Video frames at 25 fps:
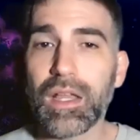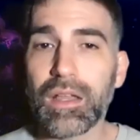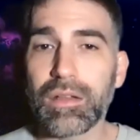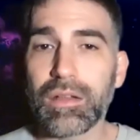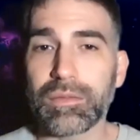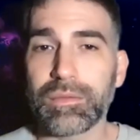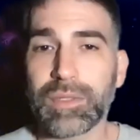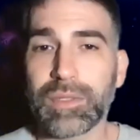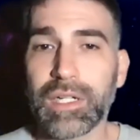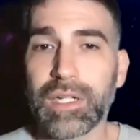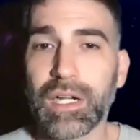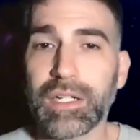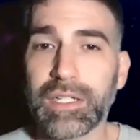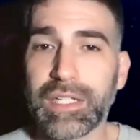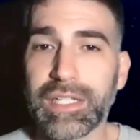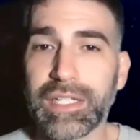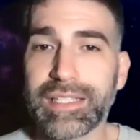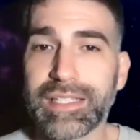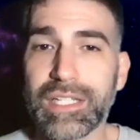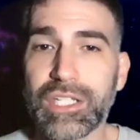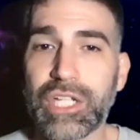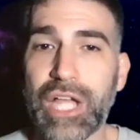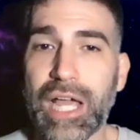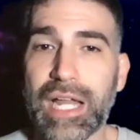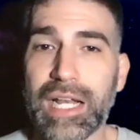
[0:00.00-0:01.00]
Regarding
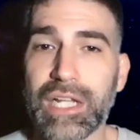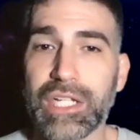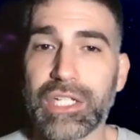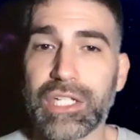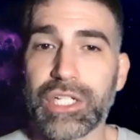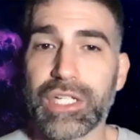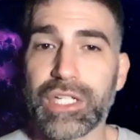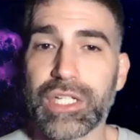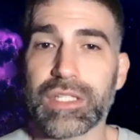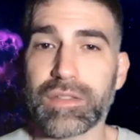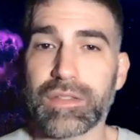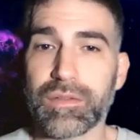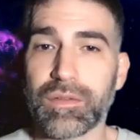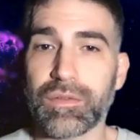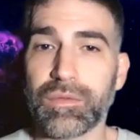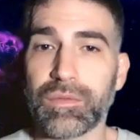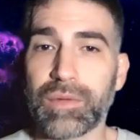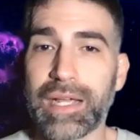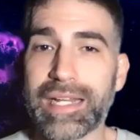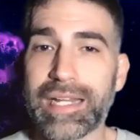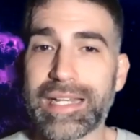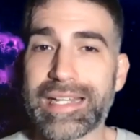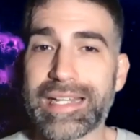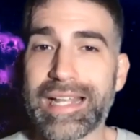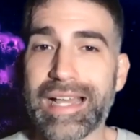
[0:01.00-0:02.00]
the challenges,
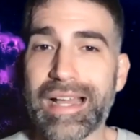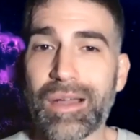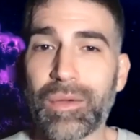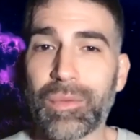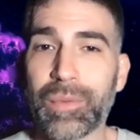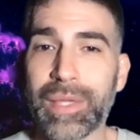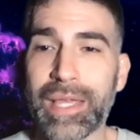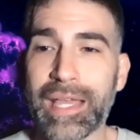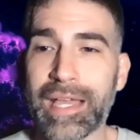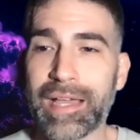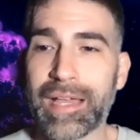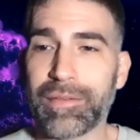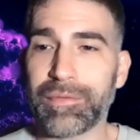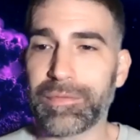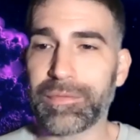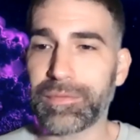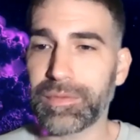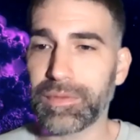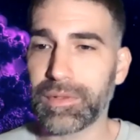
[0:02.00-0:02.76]
right now we have